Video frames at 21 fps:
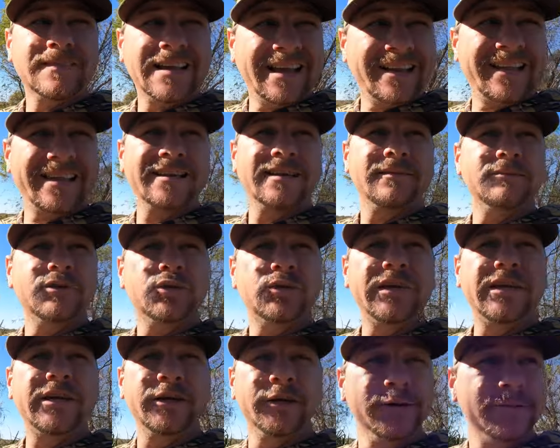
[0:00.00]
I like them two
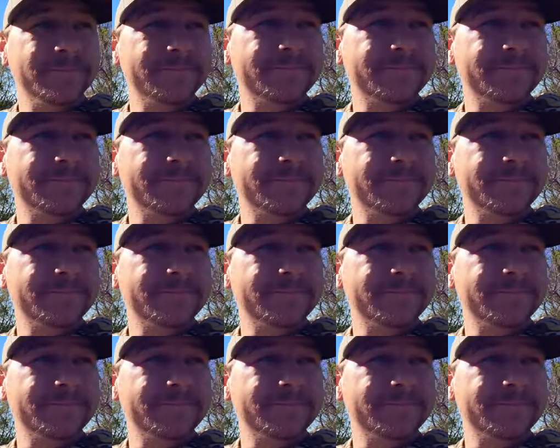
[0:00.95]
deer.